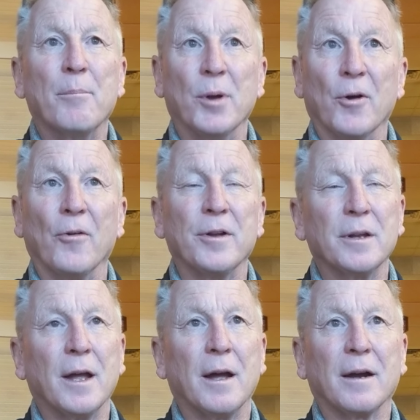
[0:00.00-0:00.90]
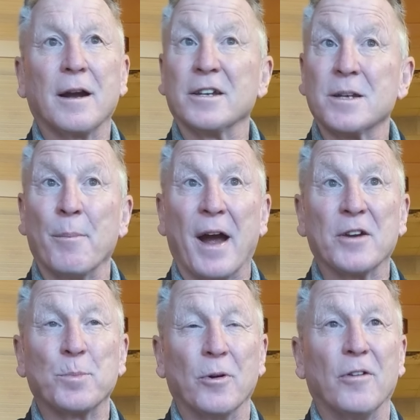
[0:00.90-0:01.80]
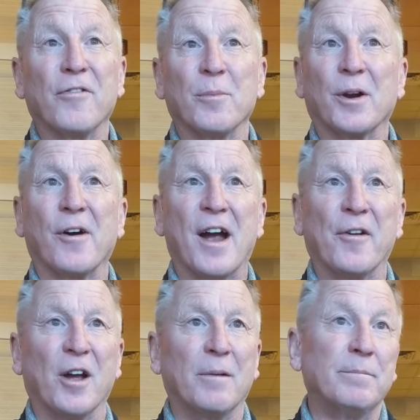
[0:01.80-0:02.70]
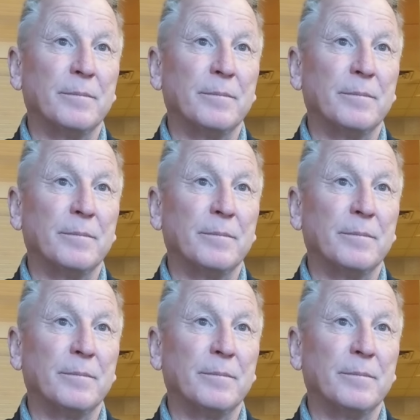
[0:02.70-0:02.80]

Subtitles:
build a custom mash bill from the ground up.